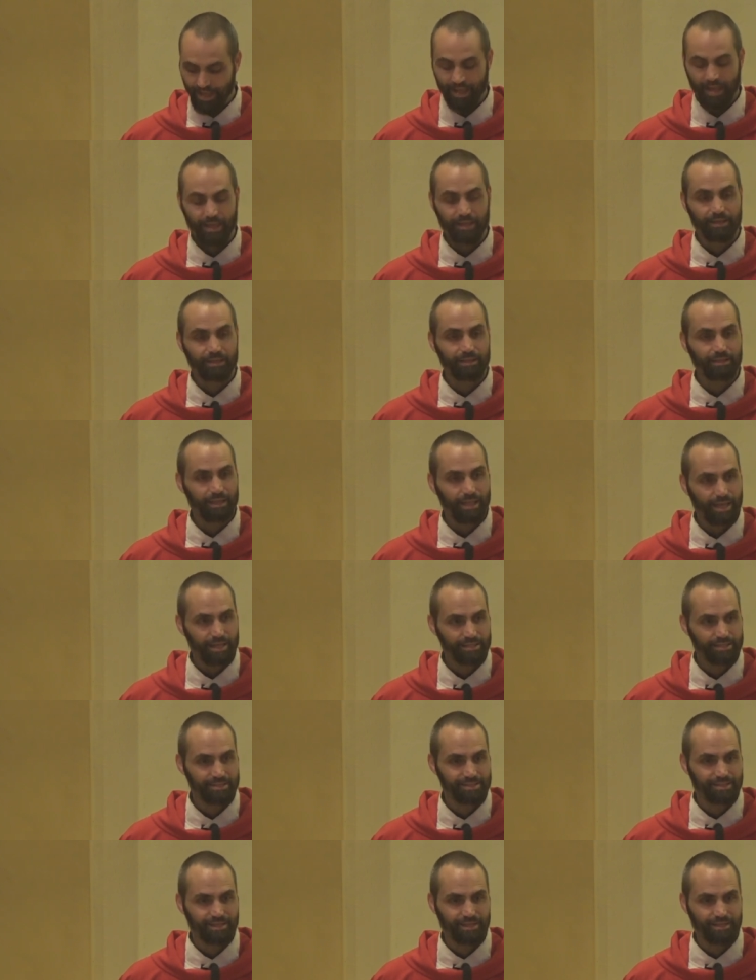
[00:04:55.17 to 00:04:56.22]
and
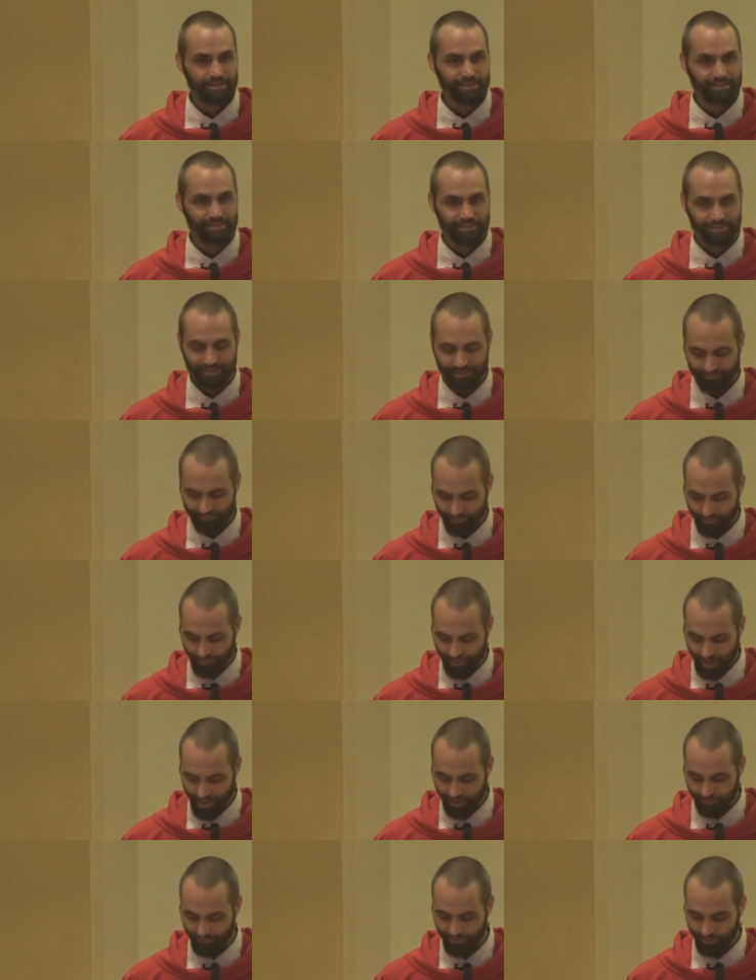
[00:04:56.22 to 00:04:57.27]
cleanse us from
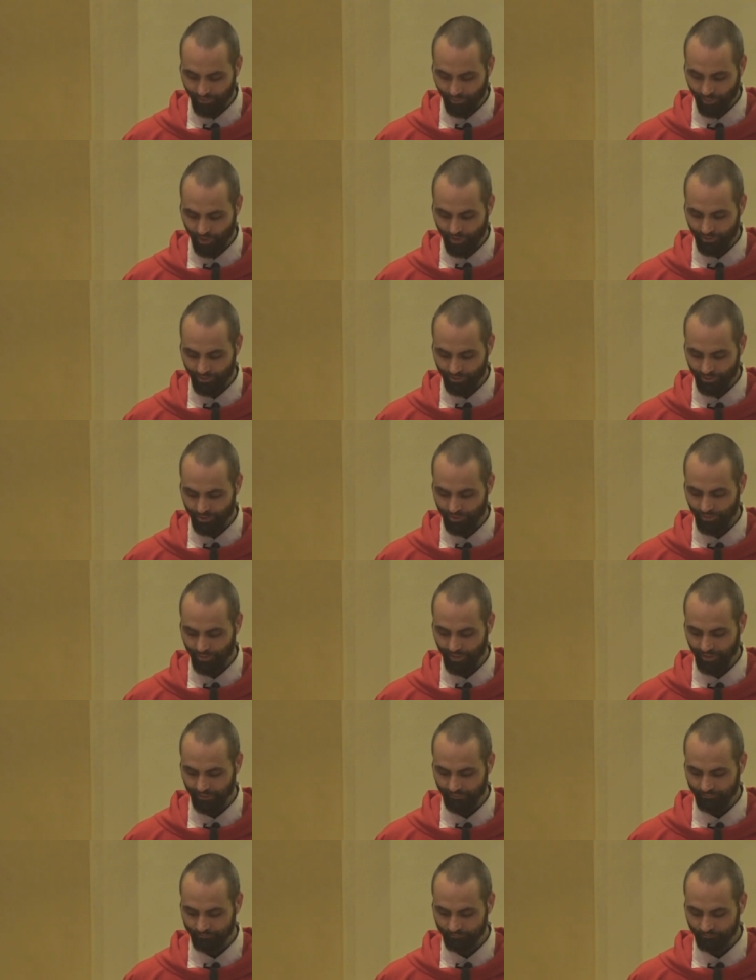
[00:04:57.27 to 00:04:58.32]
every wrongdoing.
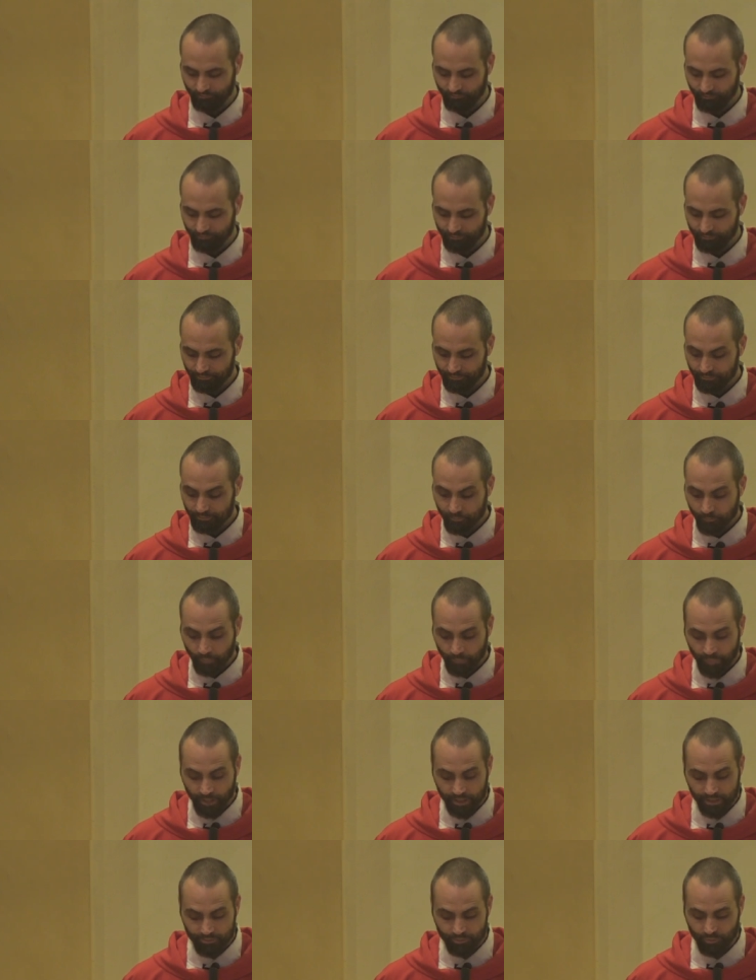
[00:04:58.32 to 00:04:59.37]

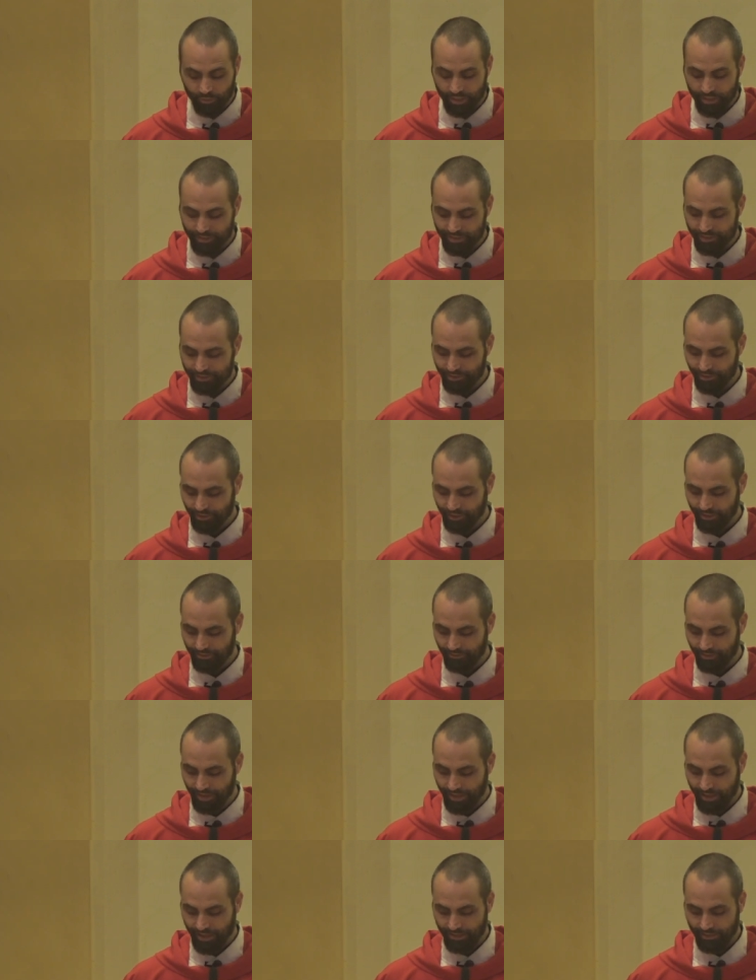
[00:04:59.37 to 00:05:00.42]
This brings us to con-
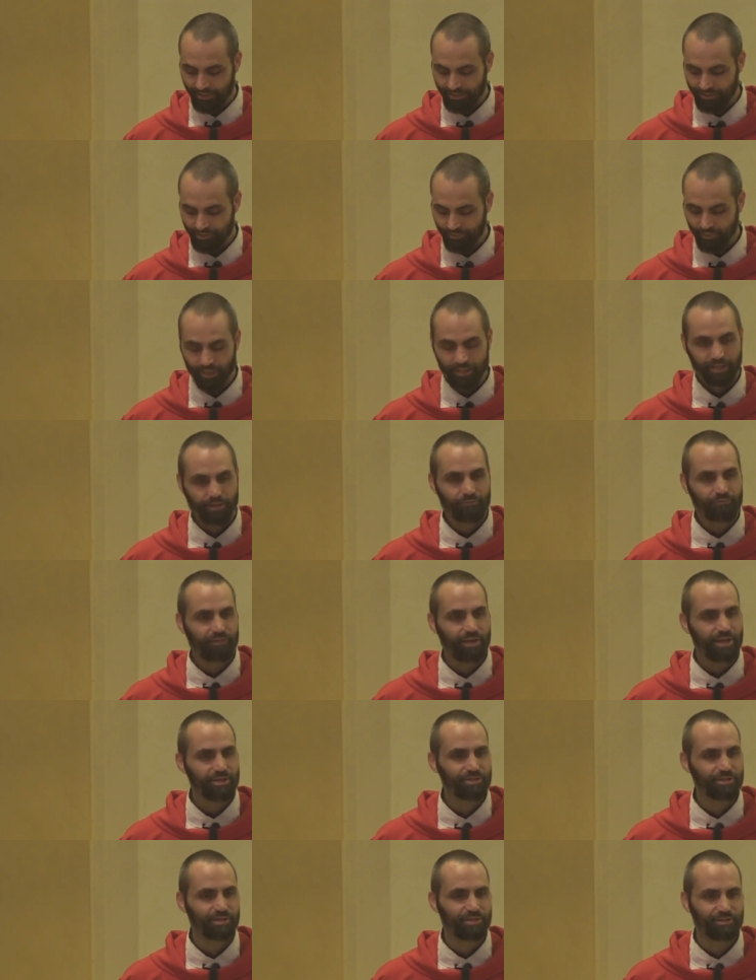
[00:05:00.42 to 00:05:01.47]
this is what
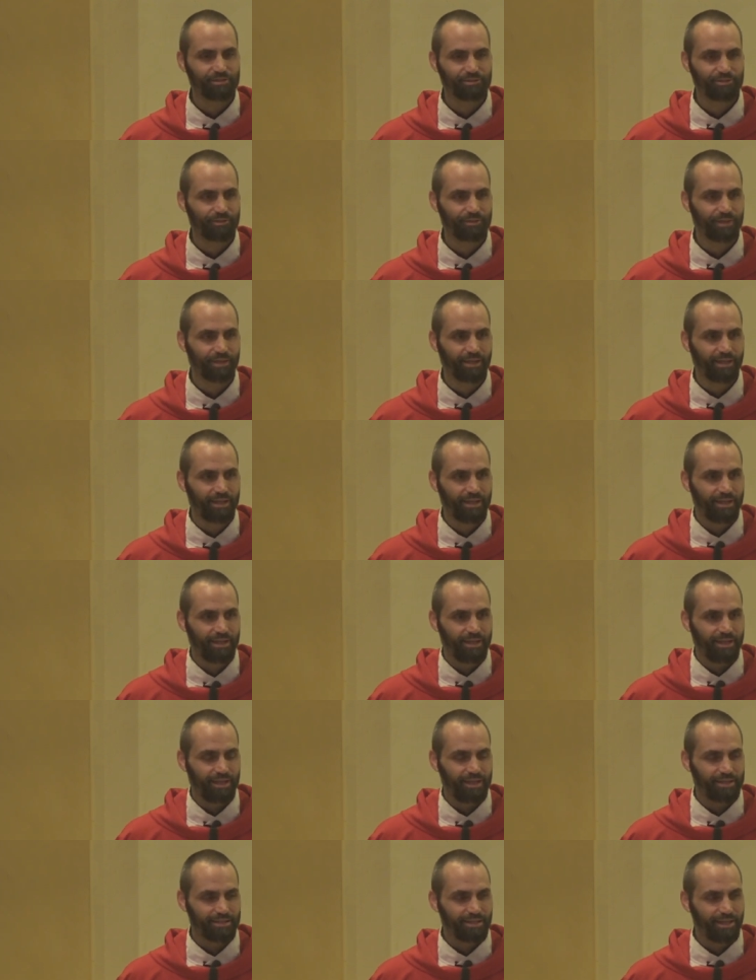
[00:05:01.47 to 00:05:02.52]
confession is doing.
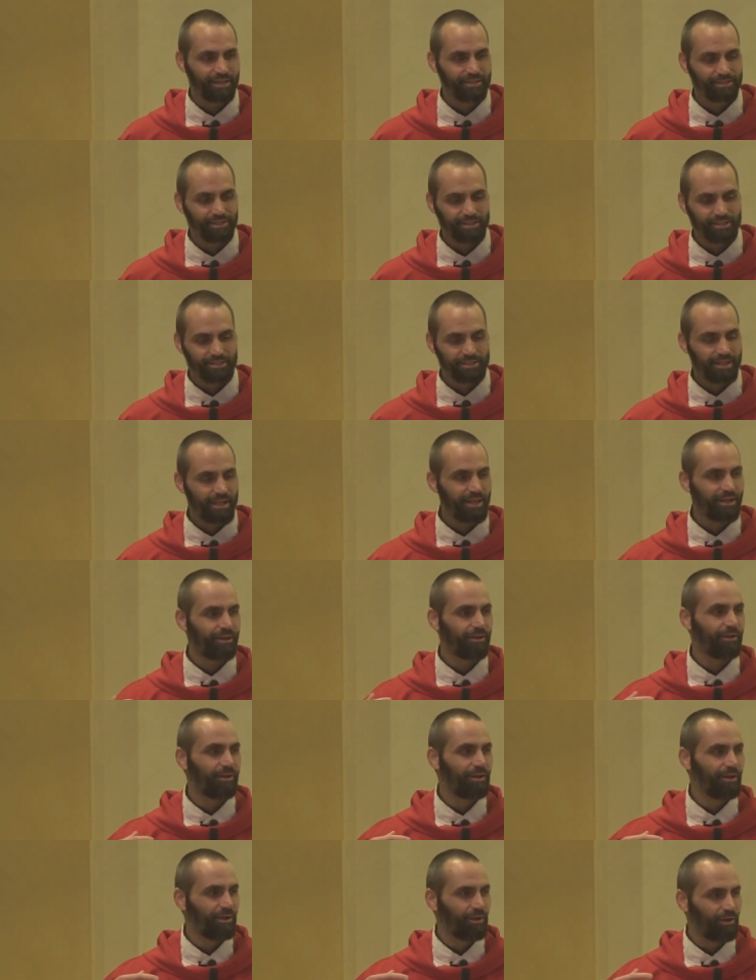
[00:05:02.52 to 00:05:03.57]
It's not just saying,
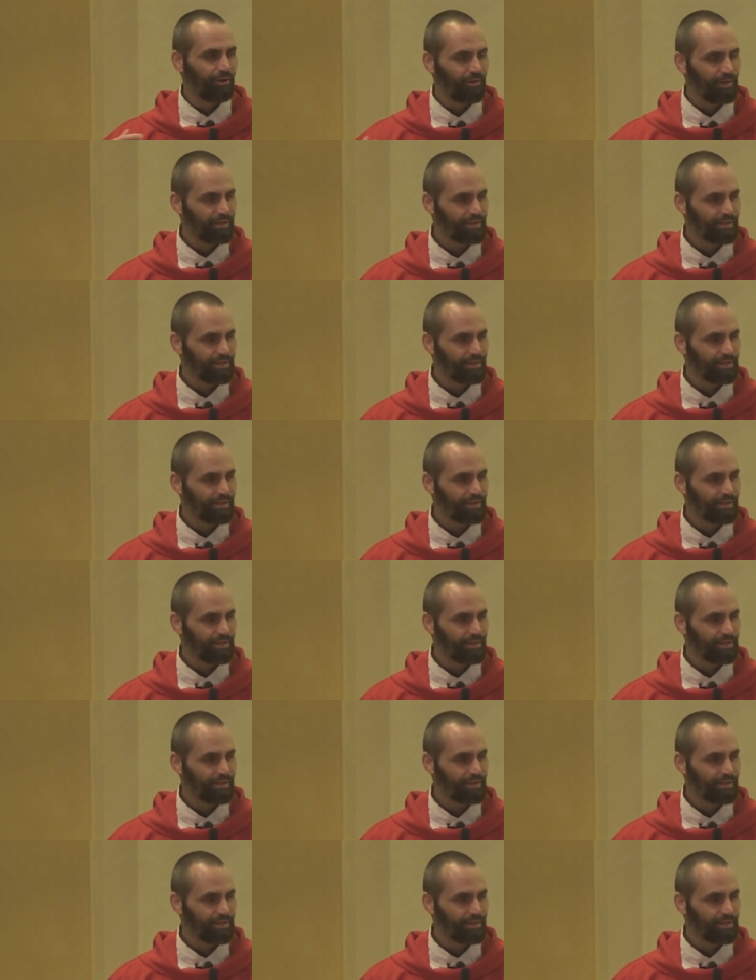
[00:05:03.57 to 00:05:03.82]
"Oh, I